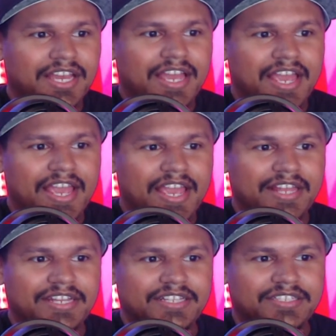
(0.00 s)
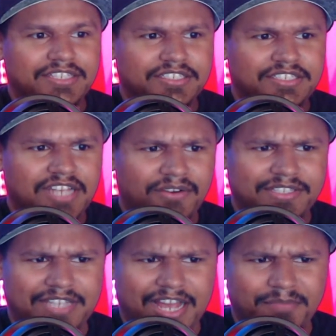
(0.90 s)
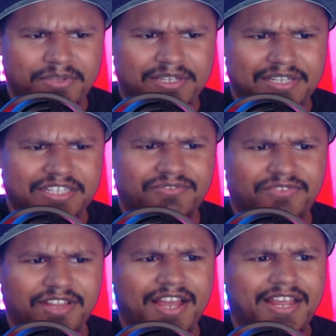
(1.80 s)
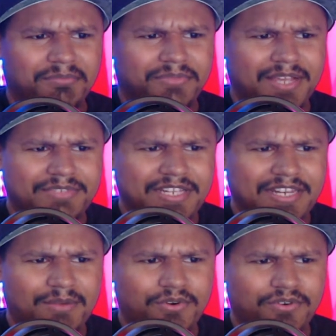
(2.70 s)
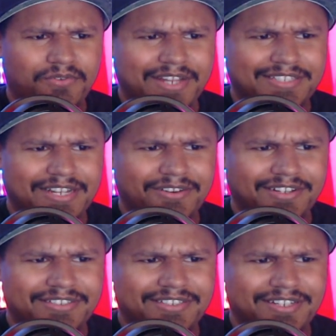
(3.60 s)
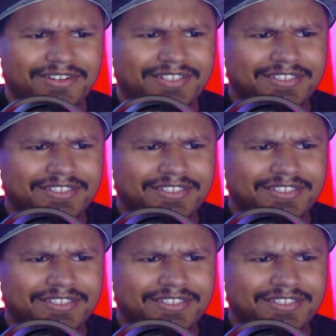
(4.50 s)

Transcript: And the Terra type is flying. I think I'm saying that word right. Terra? Terra?